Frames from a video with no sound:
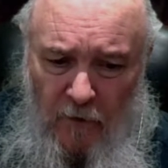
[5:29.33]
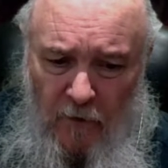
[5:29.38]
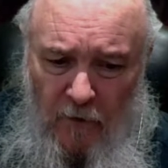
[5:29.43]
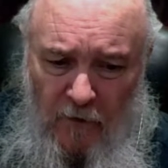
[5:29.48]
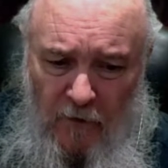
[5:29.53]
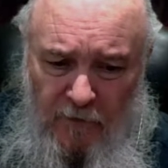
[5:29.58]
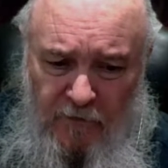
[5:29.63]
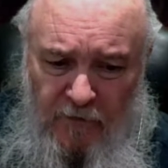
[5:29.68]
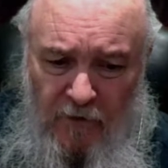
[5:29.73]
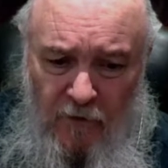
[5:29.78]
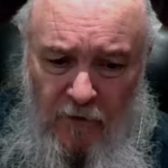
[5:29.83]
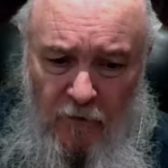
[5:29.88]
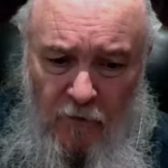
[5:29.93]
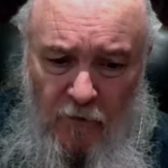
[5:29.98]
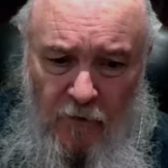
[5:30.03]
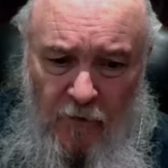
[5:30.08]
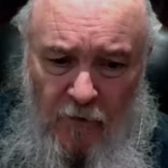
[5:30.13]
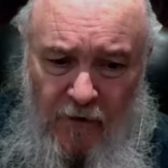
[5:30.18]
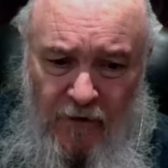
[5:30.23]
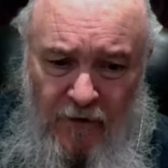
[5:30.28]
A single
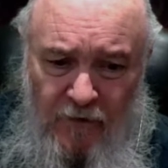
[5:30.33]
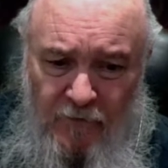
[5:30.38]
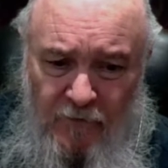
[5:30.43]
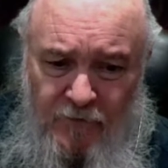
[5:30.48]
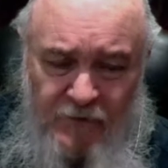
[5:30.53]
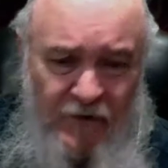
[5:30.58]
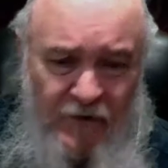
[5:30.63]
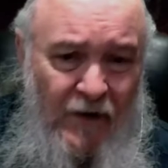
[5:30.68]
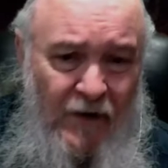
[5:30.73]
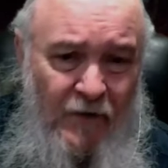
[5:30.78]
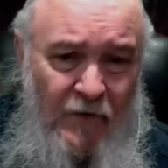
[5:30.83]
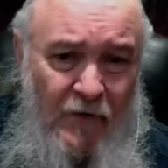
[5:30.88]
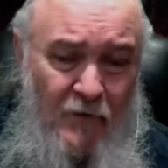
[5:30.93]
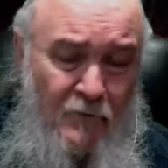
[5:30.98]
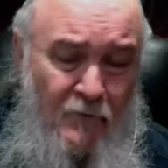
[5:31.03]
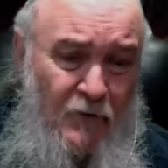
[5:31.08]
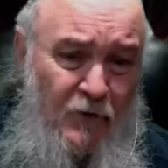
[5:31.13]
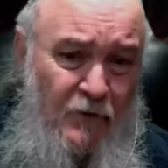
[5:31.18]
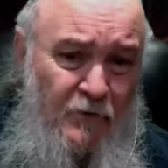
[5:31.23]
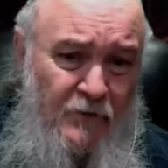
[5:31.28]
grain of sand that
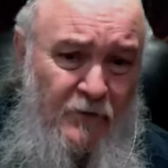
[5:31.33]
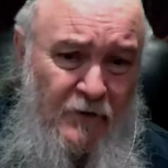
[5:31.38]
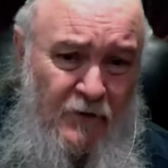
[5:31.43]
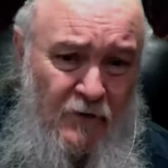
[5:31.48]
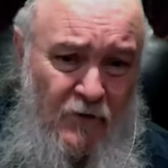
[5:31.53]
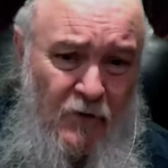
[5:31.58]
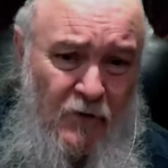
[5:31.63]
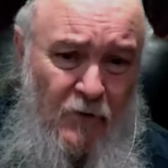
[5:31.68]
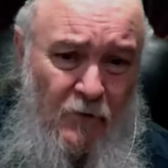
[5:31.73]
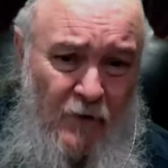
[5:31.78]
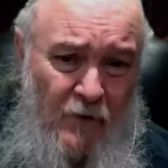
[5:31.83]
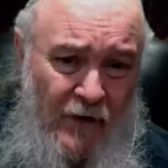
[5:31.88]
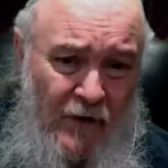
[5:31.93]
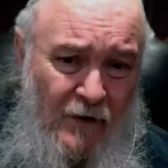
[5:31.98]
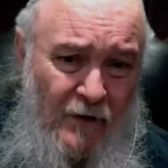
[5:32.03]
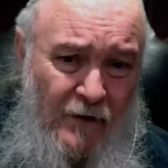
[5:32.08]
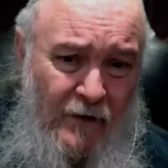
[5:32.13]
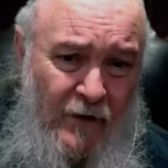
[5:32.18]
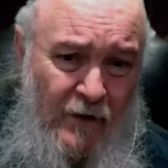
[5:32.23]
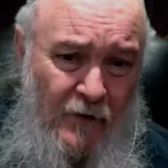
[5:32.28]
moves
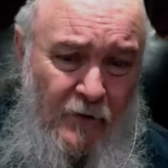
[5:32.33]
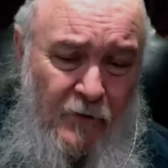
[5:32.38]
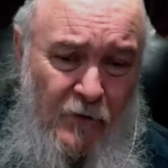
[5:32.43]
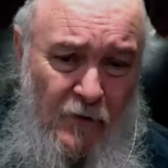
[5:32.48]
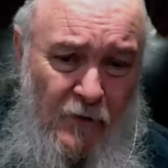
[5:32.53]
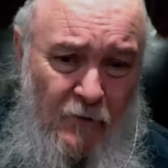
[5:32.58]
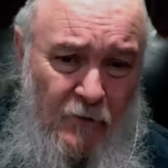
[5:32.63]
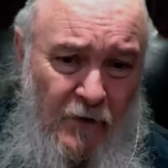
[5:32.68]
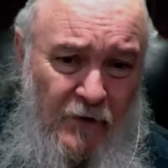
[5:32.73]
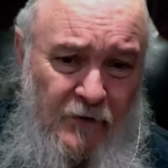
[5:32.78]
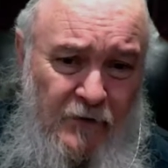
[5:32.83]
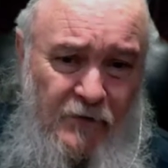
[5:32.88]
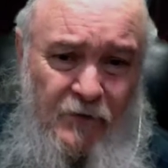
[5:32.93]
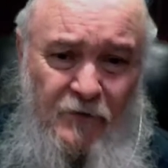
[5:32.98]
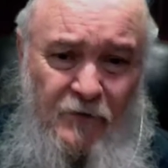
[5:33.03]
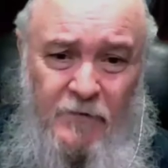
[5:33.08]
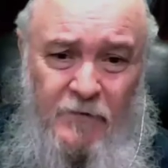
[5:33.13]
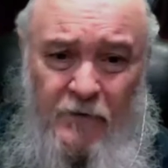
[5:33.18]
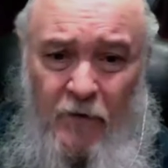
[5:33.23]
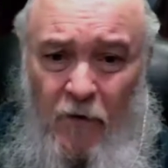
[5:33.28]
incorrectly under a bunch of
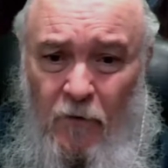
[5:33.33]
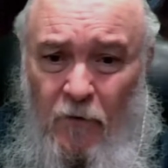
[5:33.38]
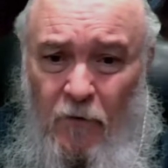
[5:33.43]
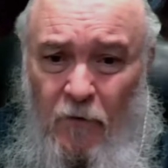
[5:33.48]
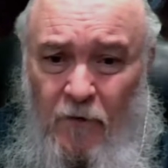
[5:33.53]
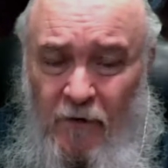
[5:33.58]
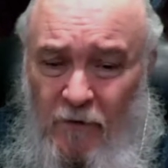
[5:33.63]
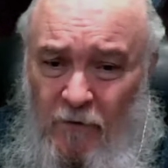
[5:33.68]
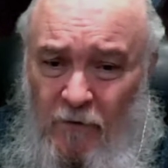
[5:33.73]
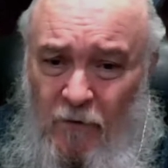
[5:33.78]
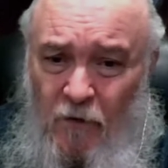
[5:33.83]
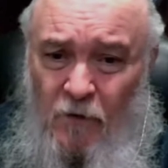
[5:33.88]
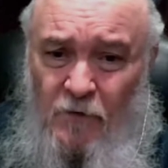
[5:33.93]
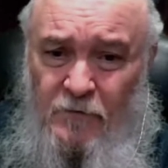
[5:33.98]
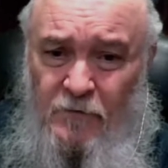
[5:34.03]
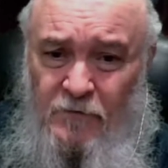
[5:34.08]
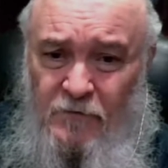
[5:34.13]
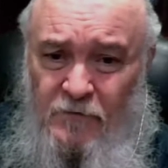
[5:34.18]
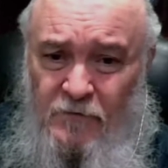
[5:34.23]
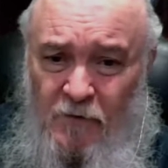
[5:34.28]
snow can
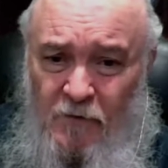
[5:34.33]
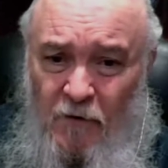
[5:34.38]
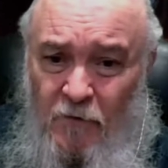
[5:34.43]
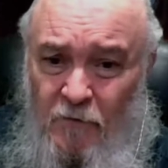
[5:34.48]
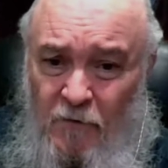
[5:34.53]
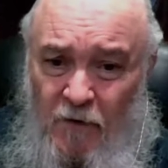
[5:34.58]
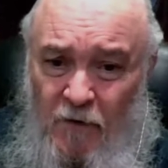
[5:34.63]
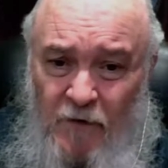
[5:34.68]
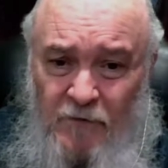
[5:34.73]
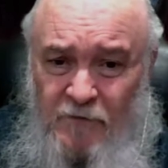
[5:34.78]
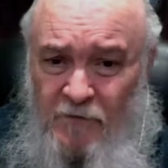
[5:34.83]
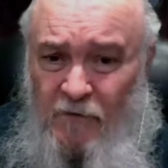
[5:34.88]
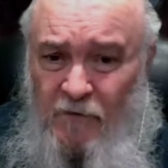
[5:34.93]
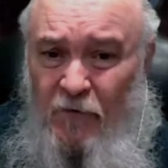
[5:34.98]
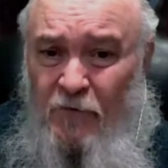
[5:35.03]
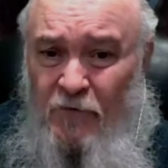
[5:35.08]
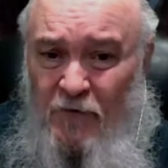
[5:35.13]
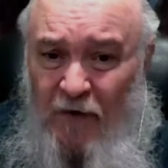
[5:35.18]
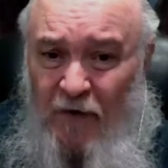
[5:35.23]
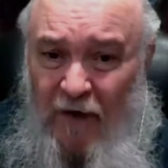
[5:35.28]
cause a
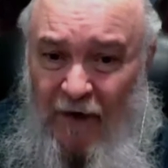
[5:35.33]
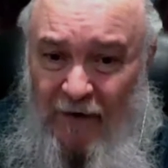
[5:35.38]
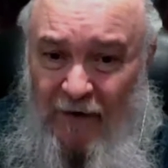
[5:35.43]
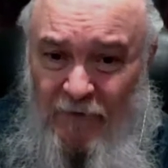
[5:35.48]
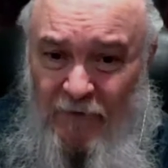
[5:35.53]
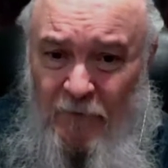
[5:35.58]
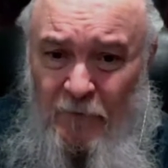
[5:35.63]
snowslide.